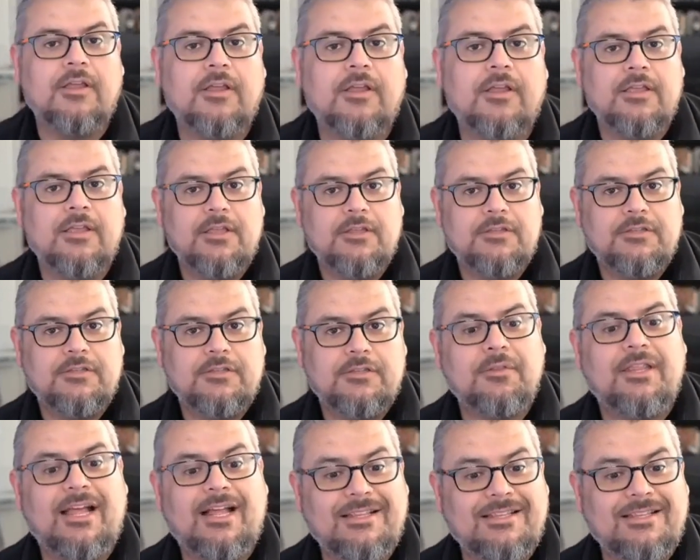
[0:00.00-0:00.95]
So
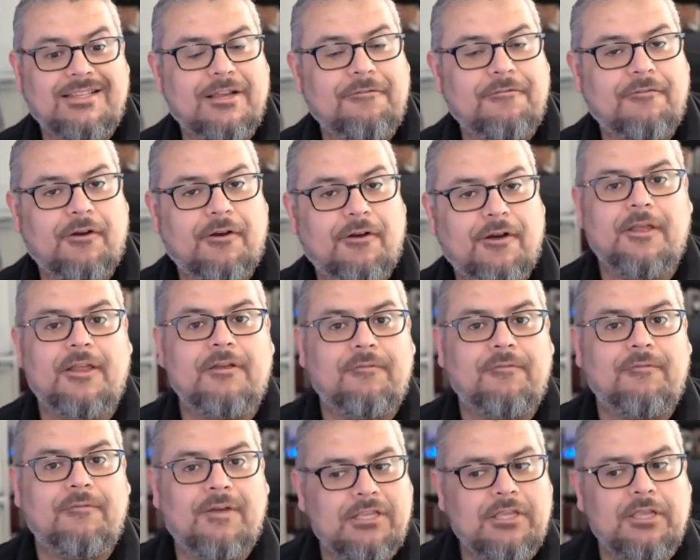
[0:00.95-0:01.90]
that's different.
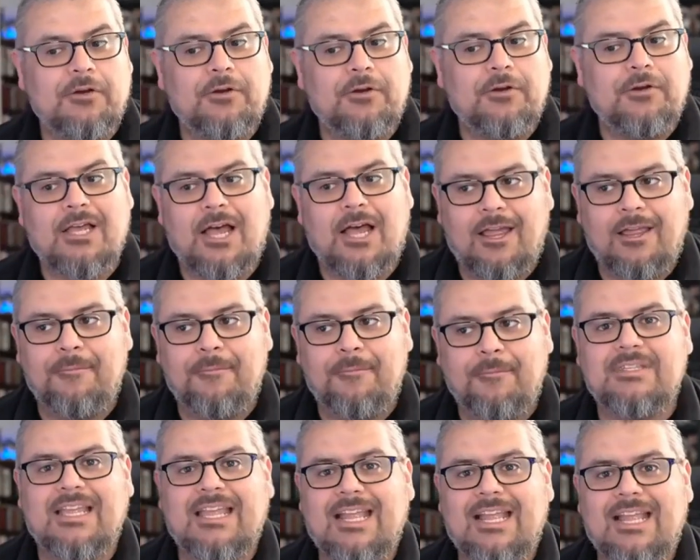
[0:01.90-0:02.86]
Investing your time to
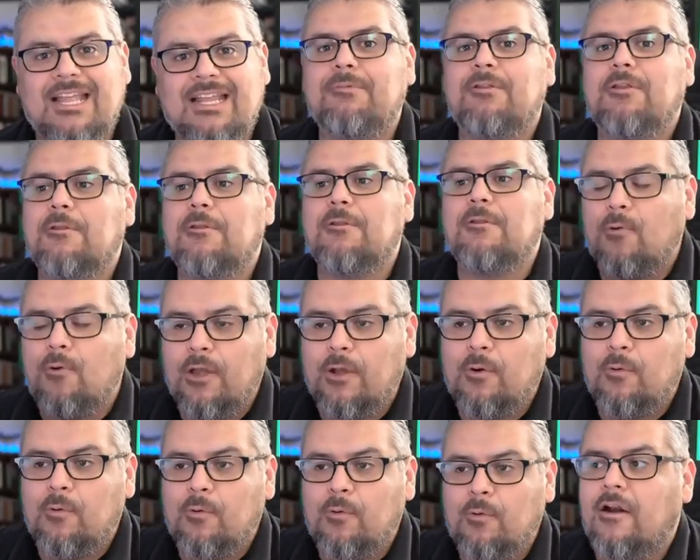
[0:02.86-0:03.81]
get them to the point
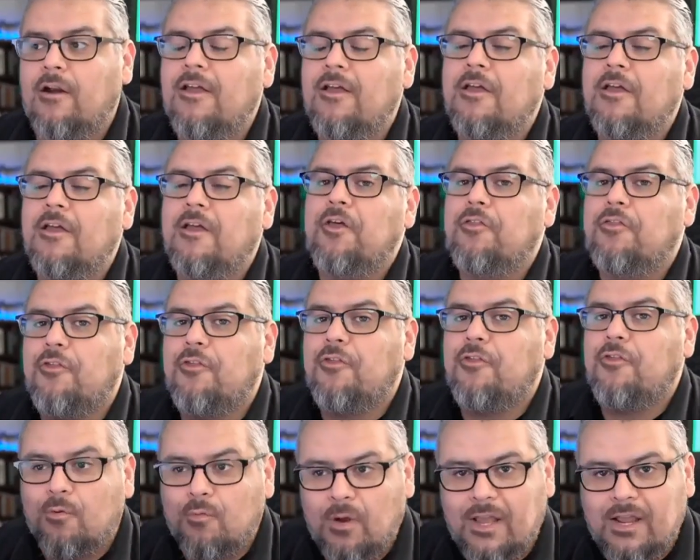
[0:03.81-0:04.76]
where they're
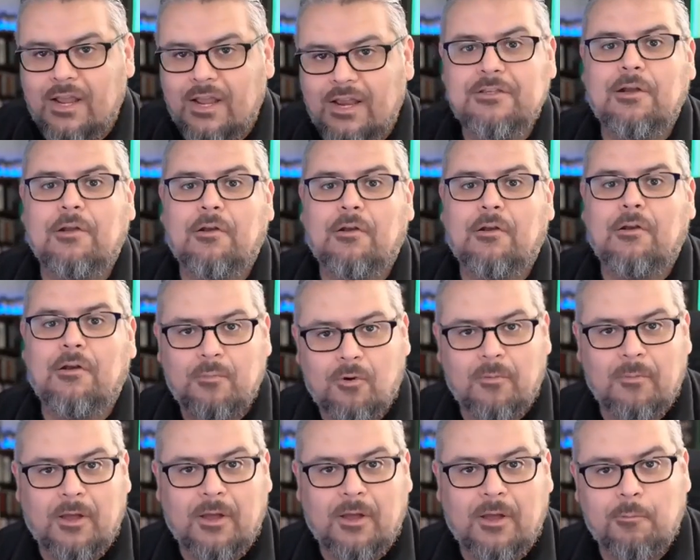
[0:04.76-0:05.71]
ready to learn more about
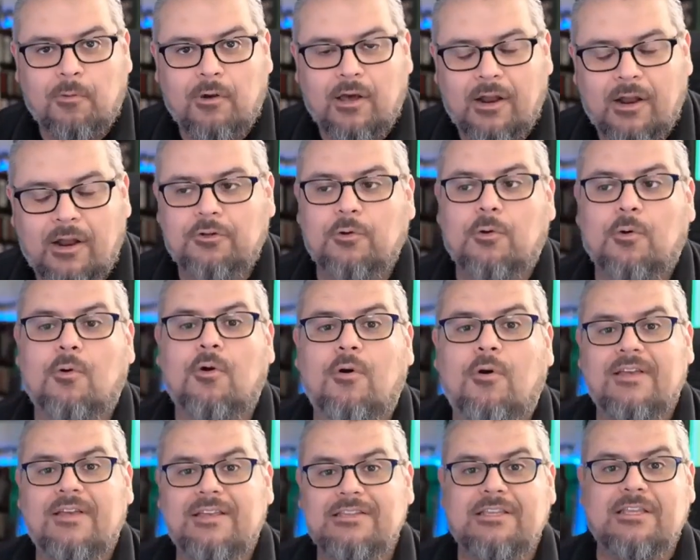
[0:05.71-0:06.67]
your product, or
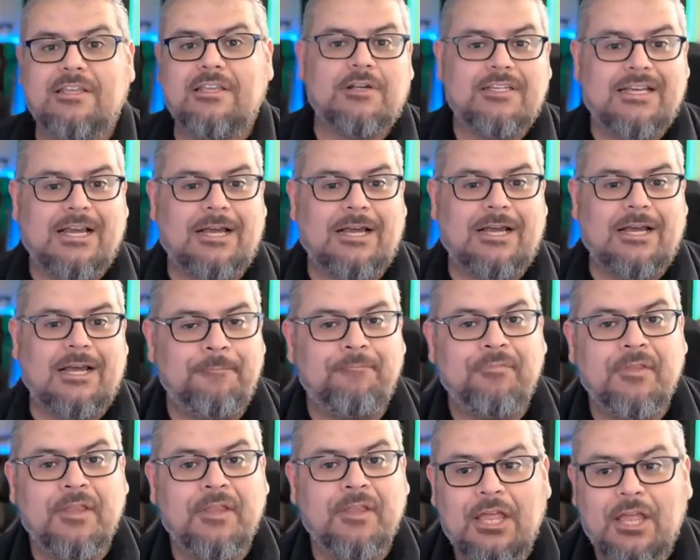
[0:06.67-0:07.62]
investing your time
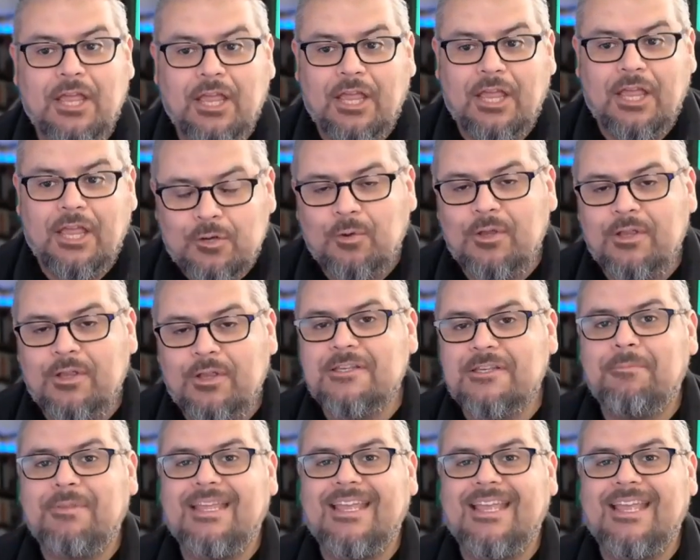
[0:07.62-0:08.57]
in doing
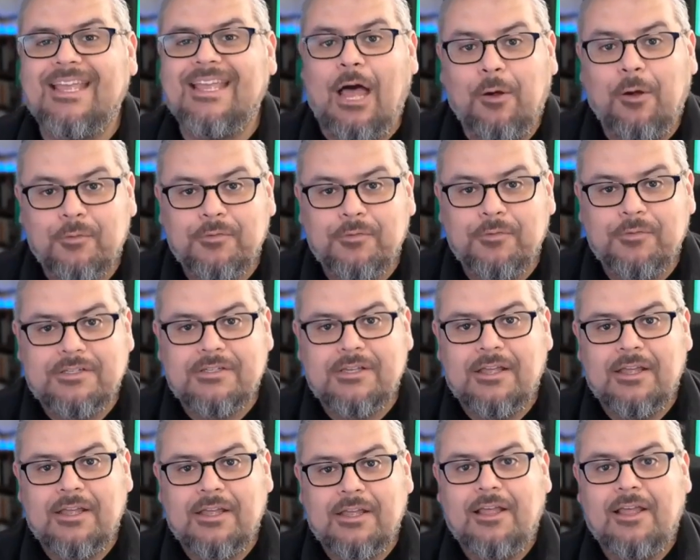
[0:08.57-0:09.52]
something else
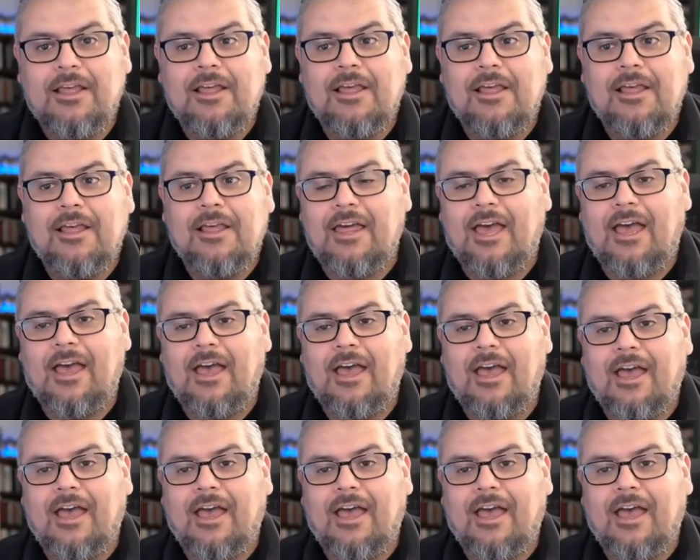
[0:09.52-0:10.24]
that